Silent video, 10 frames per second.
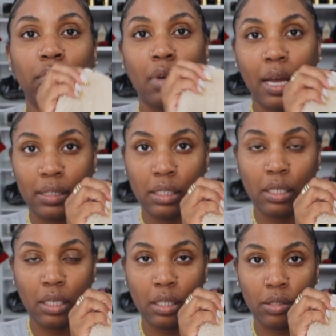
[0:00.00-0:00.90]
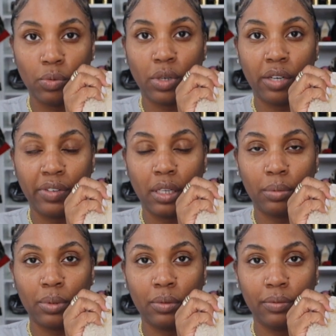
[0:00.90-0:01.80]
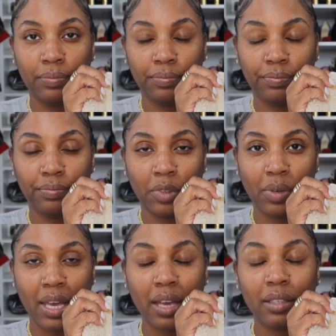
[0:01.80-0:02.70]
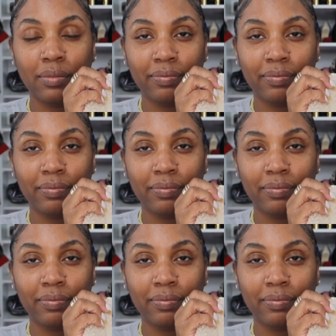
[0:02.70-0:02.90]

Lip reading: I seen these were available. Okay?